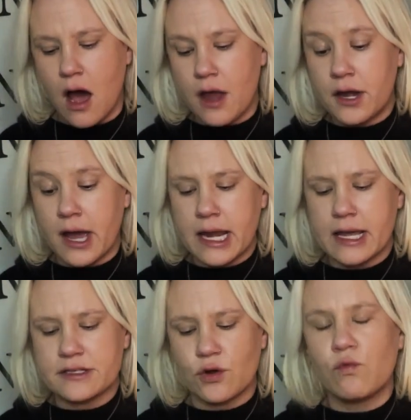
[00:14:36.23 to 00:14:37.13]
A knight
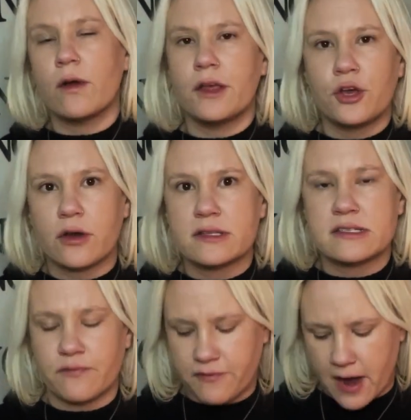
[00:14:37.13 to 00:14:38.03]
is a really good
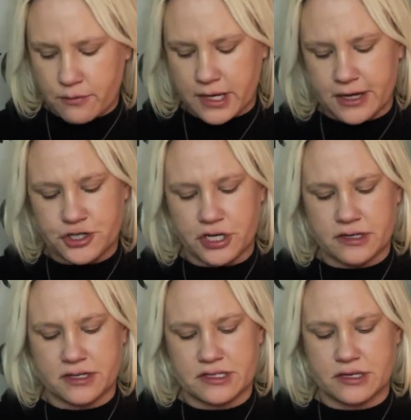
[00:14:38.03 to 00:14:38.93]

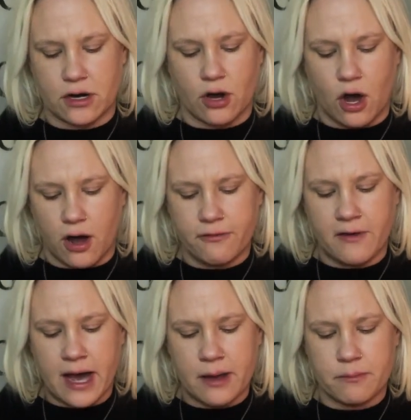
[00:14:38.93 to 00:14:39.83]
foundation to start
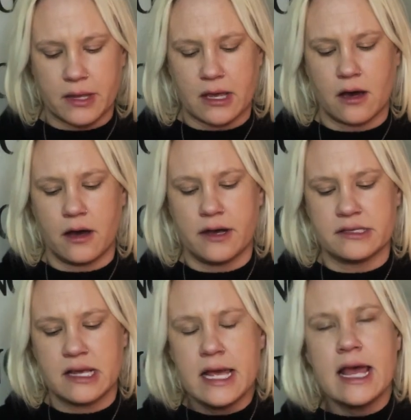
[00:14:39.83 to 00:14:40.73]
off on
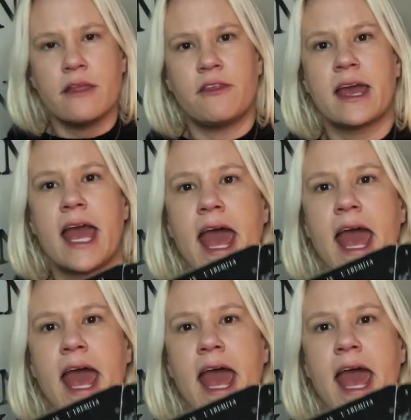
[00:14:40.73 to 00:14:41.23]
because they